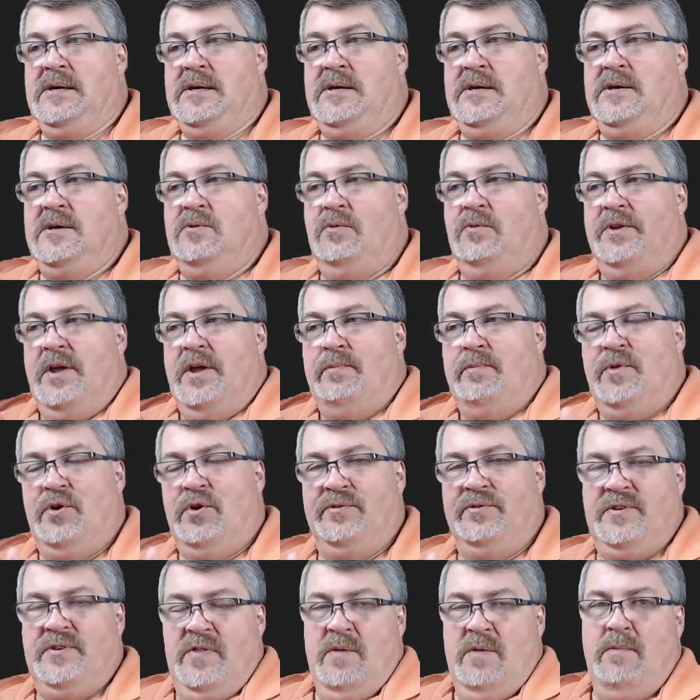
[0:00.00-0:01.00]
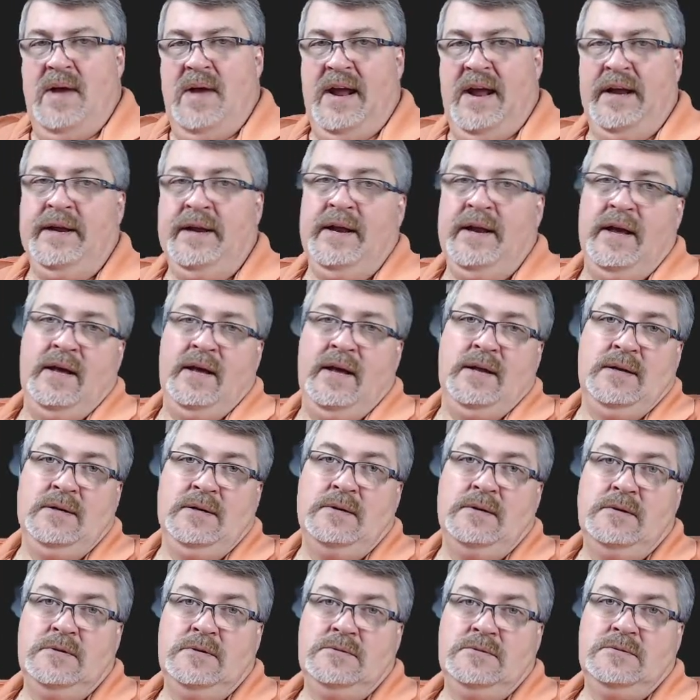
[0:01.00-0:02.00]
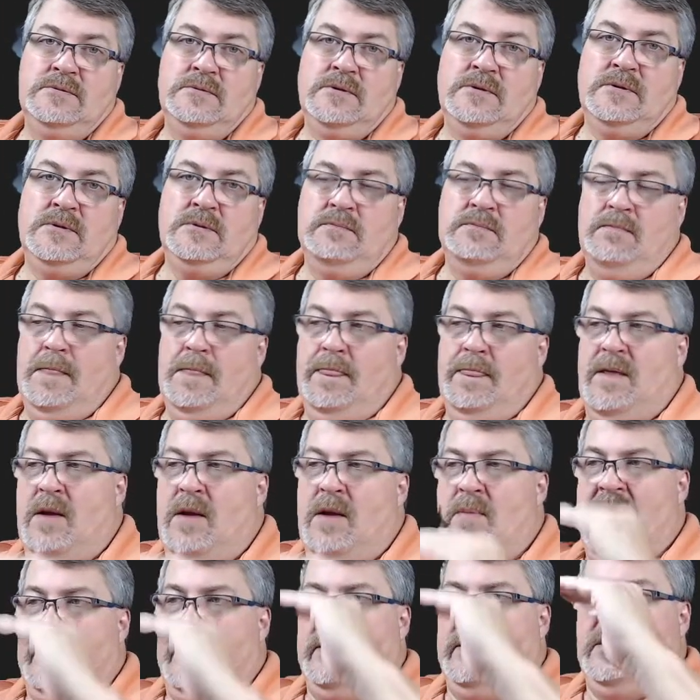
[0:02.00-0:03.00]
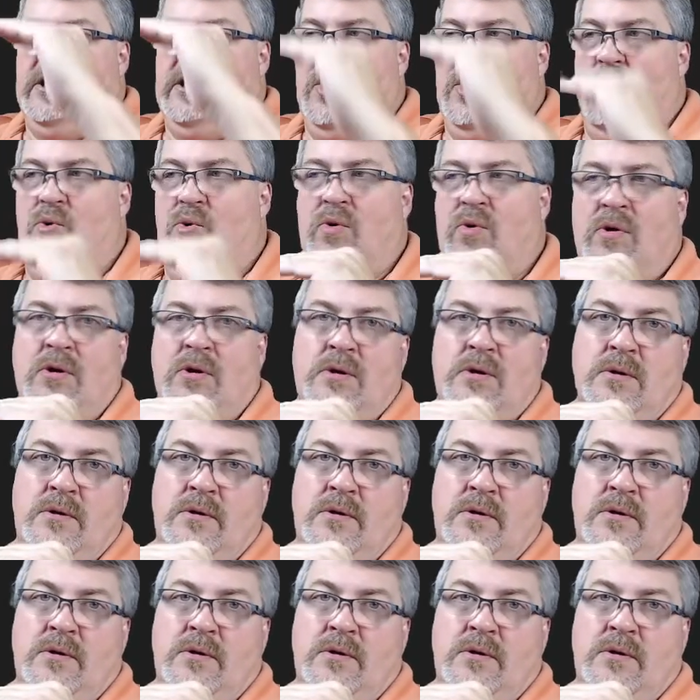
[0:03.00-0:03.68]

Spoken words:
when they move to the main net, they might lower